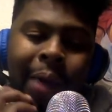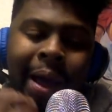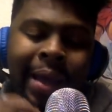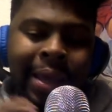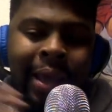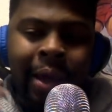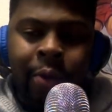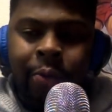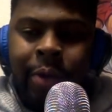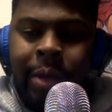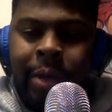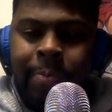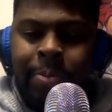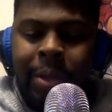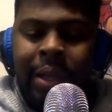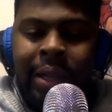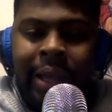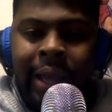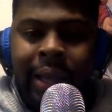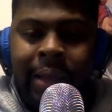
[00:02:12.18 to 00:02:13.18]
can't we
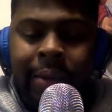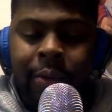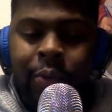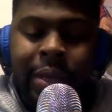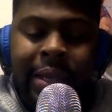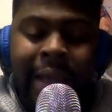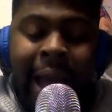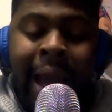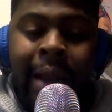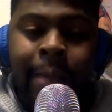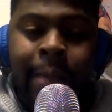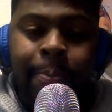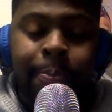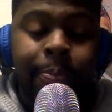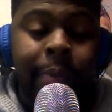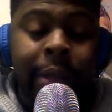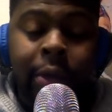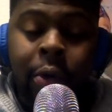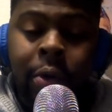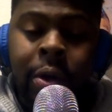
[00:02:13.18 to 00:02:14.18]
be like,
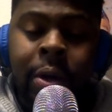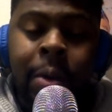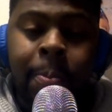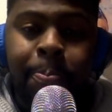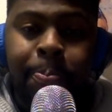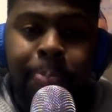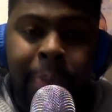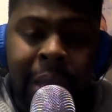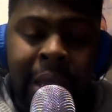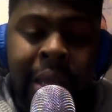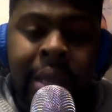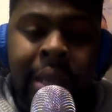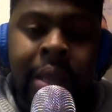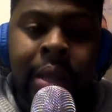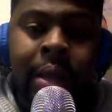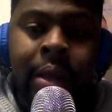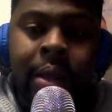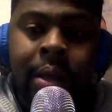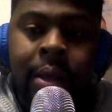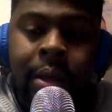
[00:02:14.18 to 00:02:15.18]
in order to
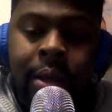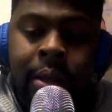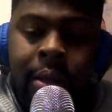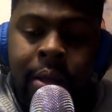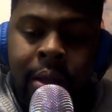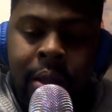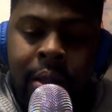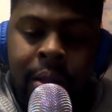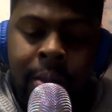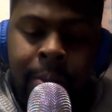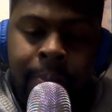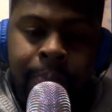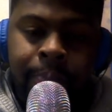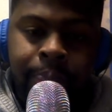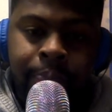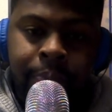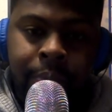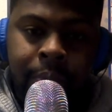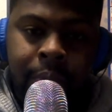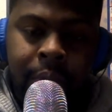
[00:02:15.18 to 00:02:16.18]
be
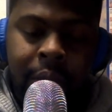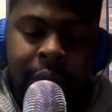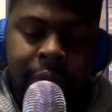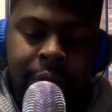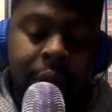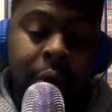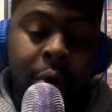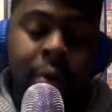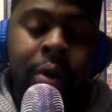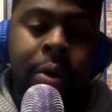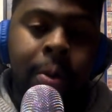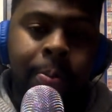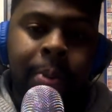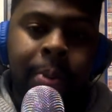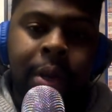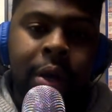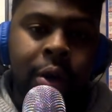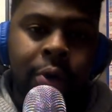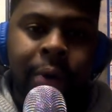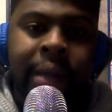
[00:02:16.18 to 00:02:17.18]

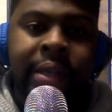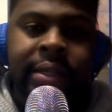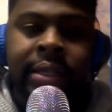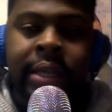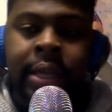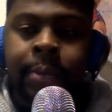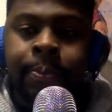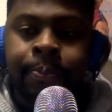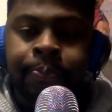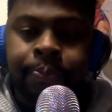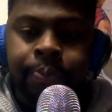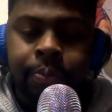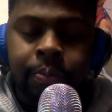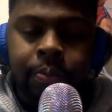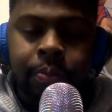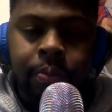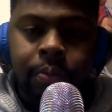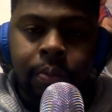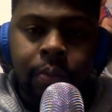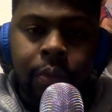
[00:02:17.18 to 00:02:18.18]
a great team,
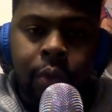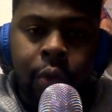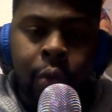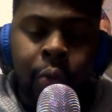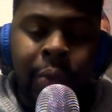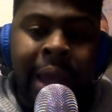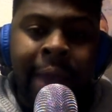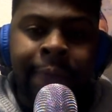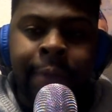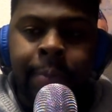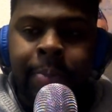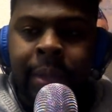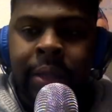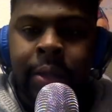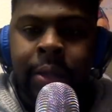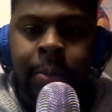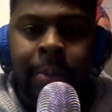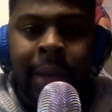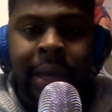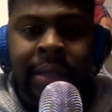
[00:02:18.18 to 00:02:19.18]
we have to
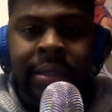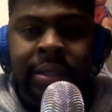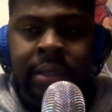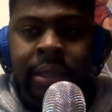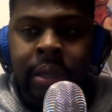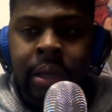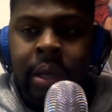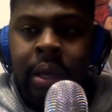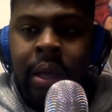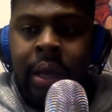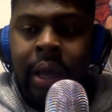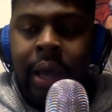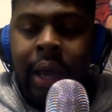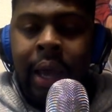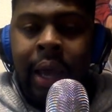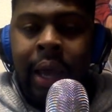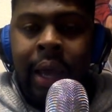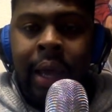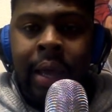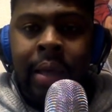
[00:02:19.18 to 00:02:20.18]
beat the best.
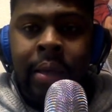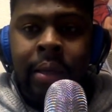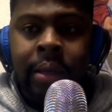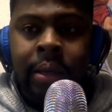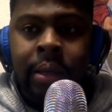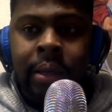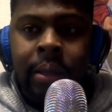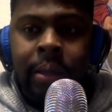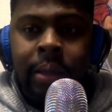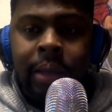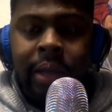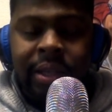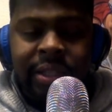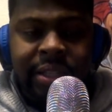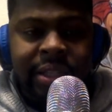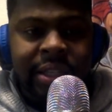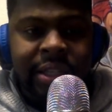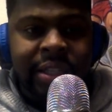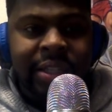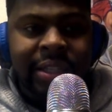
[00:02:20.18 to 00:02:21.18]
And
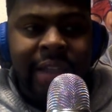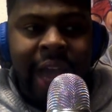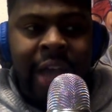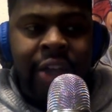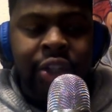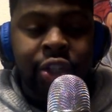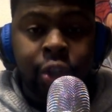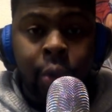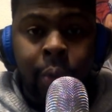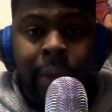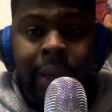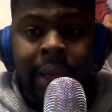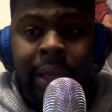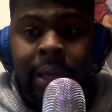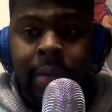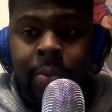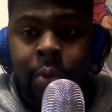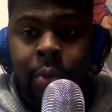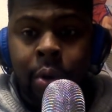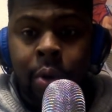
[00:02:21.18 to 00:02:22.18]
it's just not showing
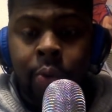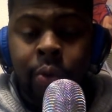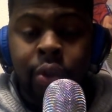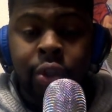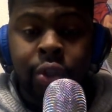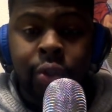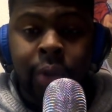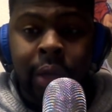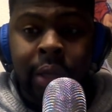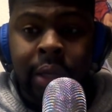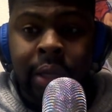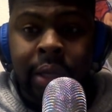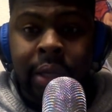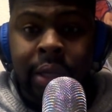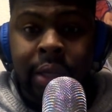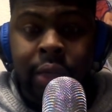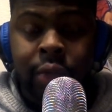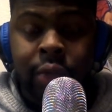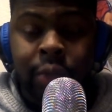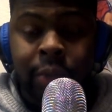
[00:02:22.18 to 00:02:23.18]
anymore. We're struggling
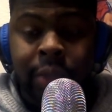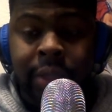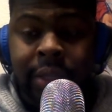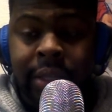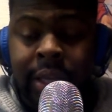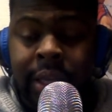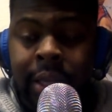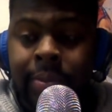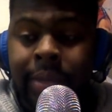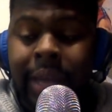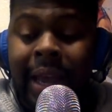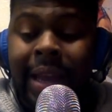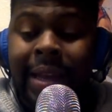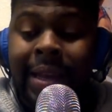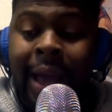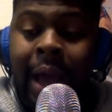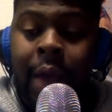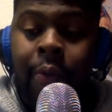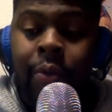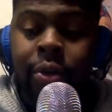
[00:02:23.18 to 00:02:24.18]
against weak teams,
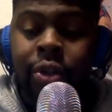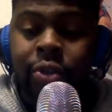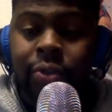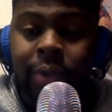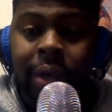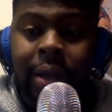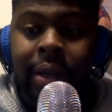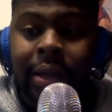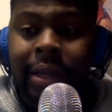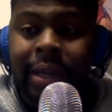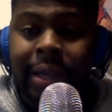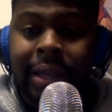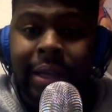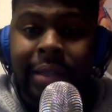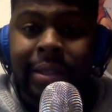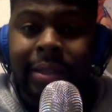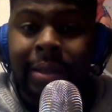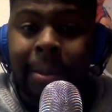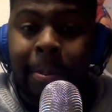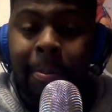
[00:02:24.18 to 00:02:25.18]
and now we're struggling
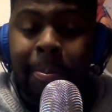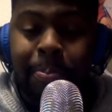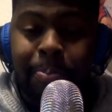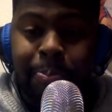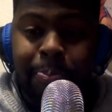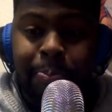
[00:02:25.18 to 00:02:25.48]
against the